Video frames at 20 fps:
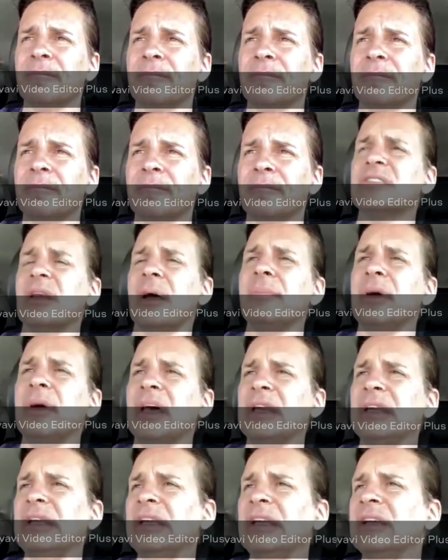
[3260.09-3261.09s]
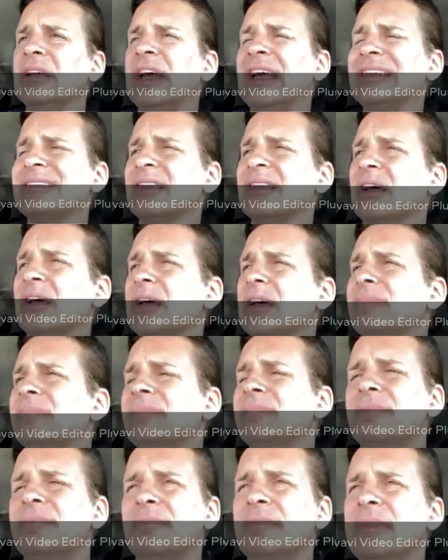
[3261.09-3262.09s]
If you run upon somebody as a
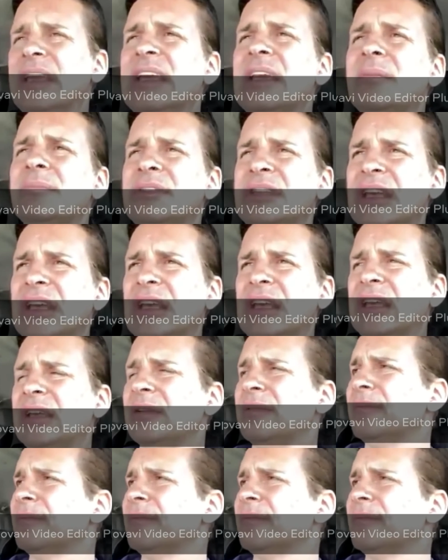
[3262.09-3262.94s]
EMT